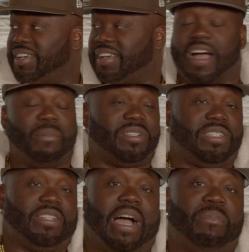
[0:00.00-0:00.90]
I'm a
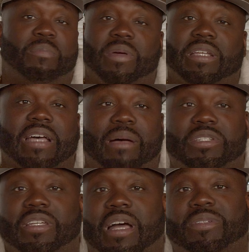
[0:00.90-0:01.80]
cheater. I'm a big time
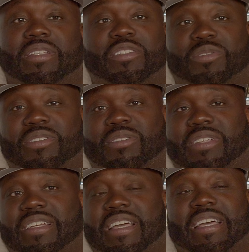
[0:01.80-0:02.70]
cheater. I'm just gonna let you know that,